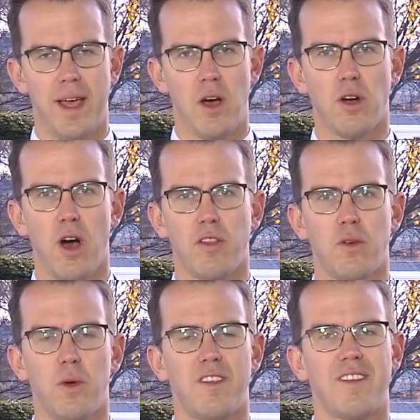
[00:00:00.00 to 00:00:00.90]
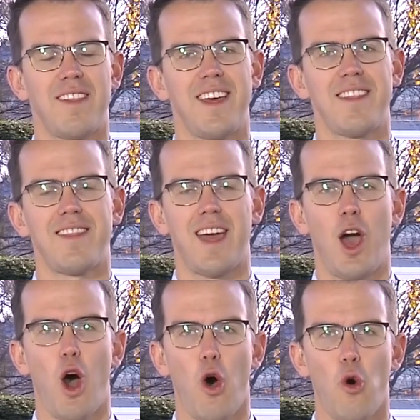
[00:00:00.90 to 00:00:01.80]
lay out consequences. I think that they
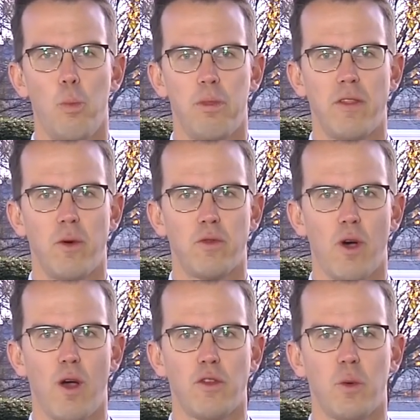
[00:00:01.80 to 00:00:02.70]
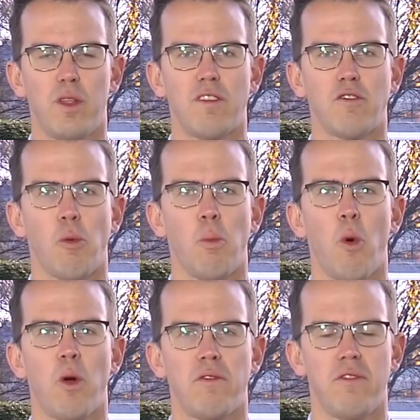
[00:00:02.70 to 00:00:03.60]
hope that those consequences are
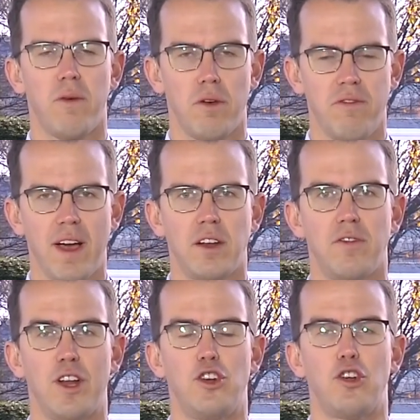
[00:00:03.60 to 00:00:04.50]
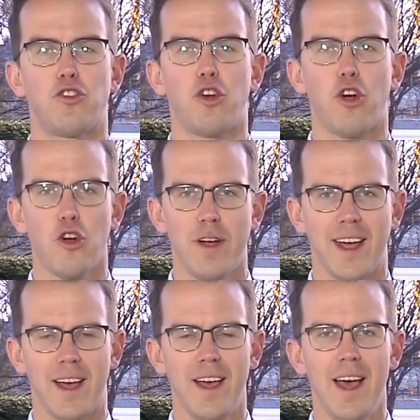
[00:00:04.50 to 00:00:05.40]
more effective in
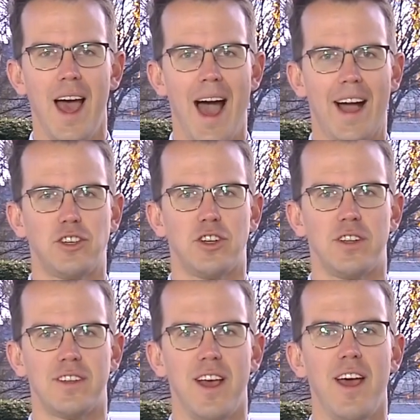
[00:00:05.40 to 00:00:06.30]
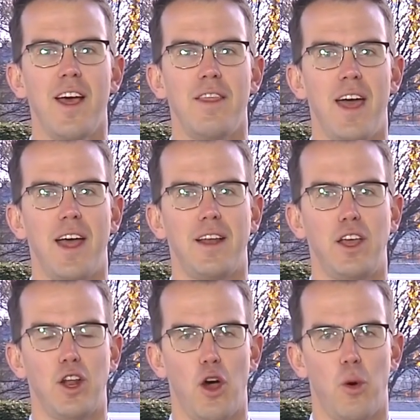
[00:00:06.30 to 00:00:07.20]
deterring actions
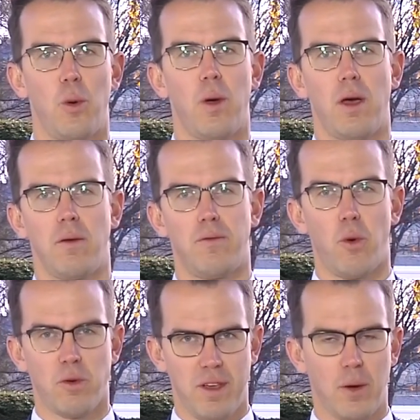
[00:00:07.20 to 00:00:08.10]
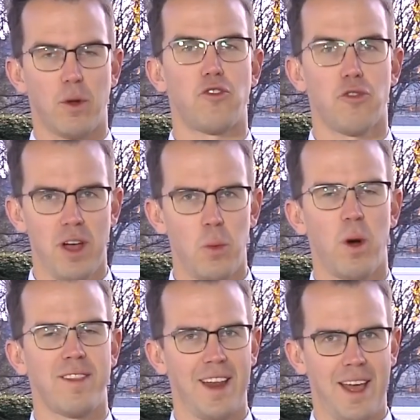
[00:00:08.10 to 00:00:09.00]
than, forcing a retreat
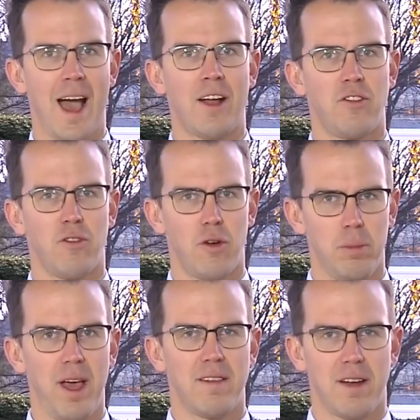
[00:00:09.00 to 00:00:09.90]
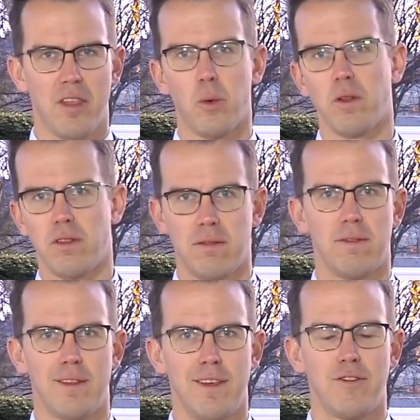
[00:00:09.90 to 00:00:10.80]
once any actions are in place. In other words,
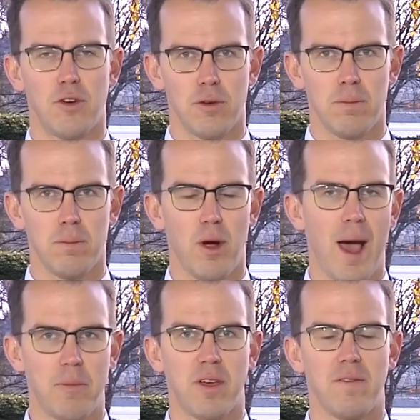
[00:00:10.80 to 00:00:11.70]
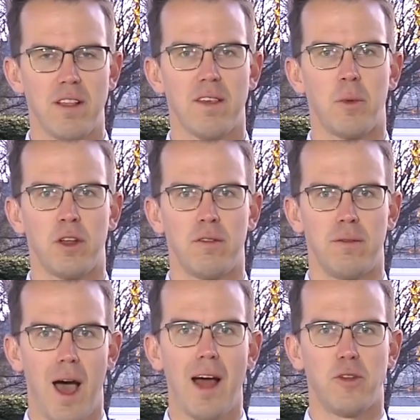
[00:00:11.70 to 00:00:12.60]
it's easier to perhaps convince someone to
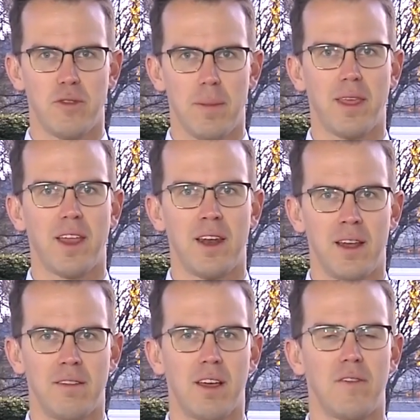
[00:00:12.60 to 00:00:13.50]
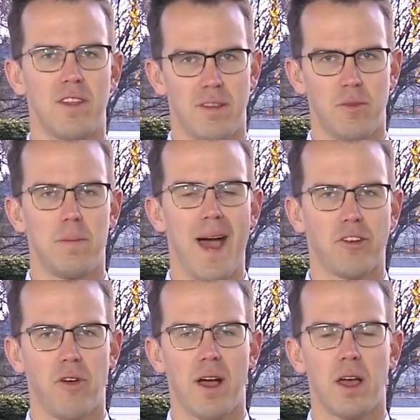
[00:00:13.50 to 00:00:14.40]
not do something than it is to convince them to
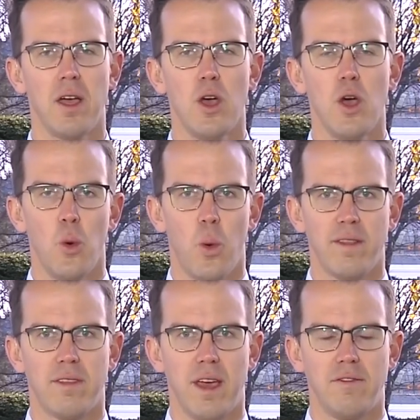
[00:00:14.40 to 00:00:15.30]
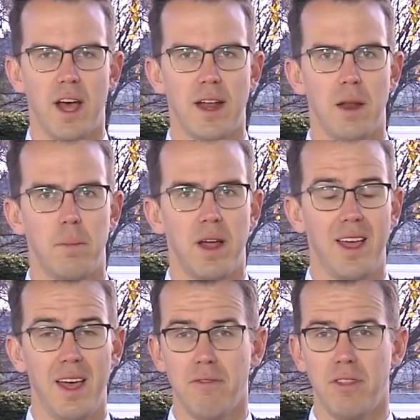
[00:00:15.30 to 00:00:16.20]
backtrack once they've done it.
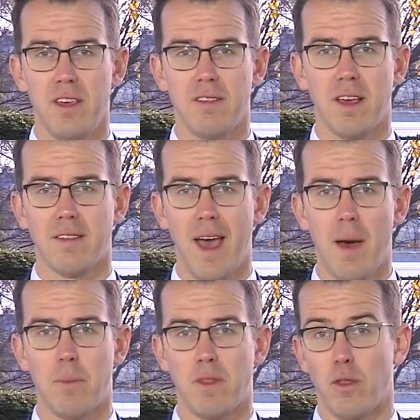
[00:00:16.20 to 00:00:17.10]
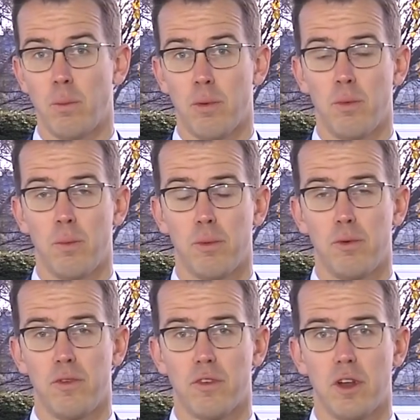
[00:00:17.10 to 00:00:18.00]
But if these things happen, then the
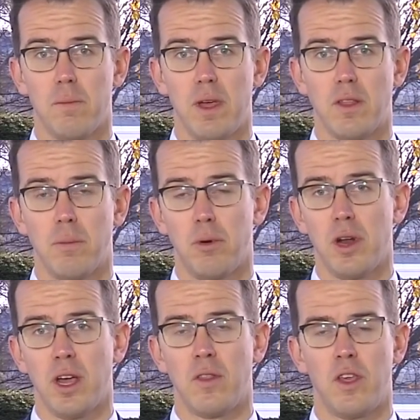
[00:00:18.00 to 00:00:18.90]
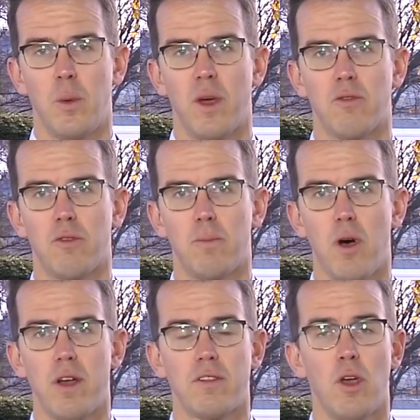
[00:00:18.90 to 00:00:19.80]
proof is going to be in the pudding in the U.S.
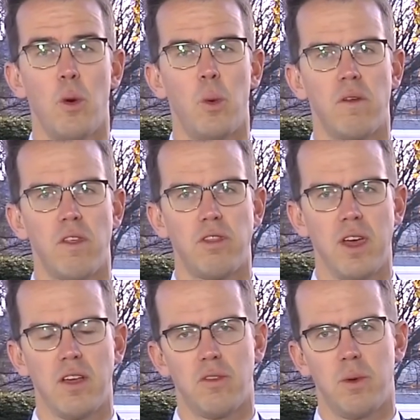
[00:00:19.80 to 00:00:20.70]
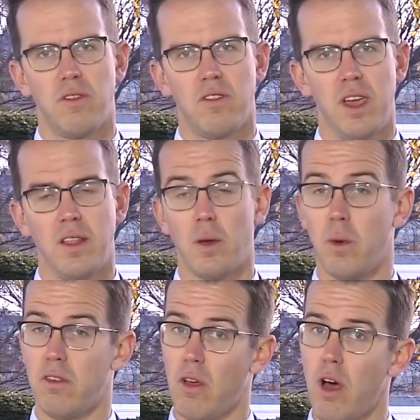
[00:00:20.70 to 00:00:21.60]
response. One of the things we've seen that
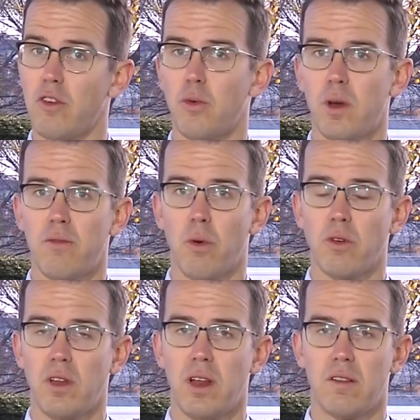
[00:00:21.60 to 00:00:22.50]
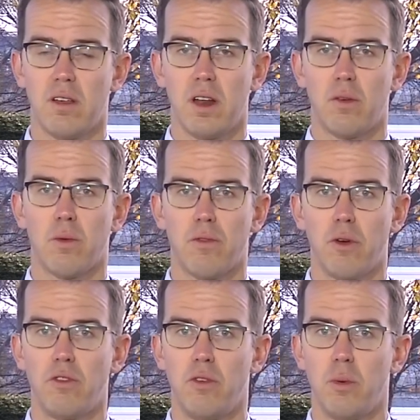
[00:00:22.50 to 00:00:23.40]
we saw in 2014, as Leonid
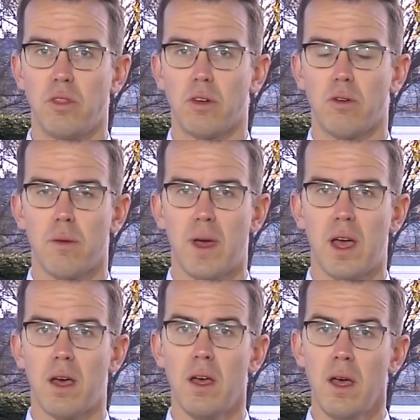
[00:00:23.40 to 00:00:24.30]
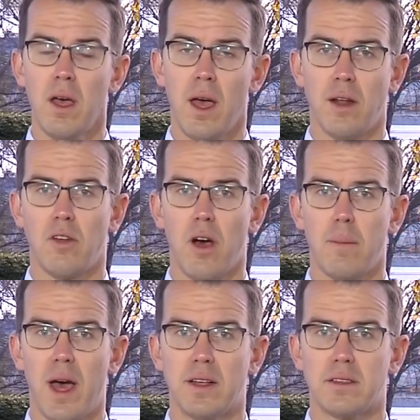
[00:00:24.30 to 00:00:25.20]
referred to, with the Crimea and
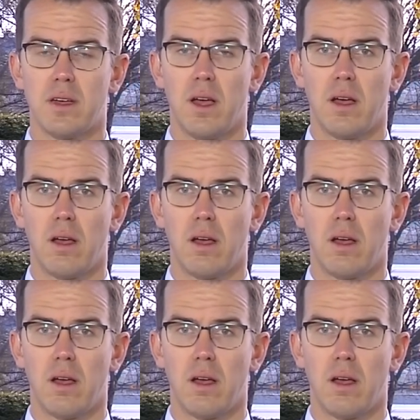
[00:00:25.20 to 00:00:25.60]
Donbass